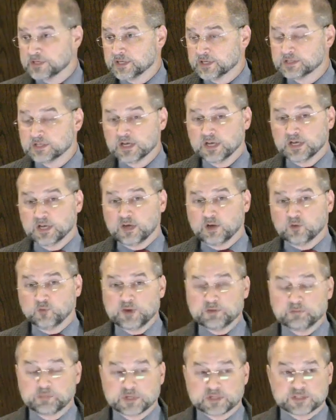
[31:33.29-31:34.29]
in,
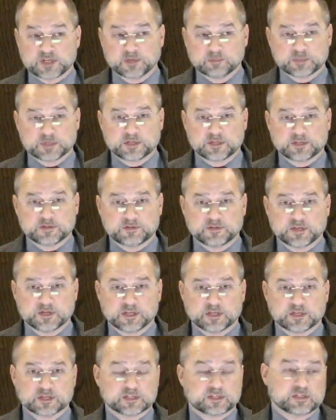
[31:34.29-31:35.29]
we've been tempted to
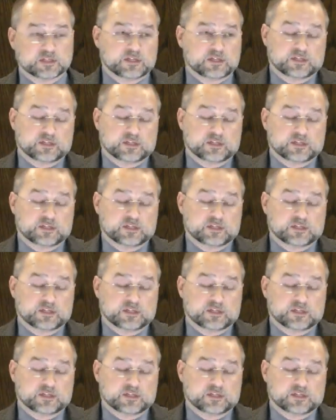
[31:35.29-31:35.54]
think,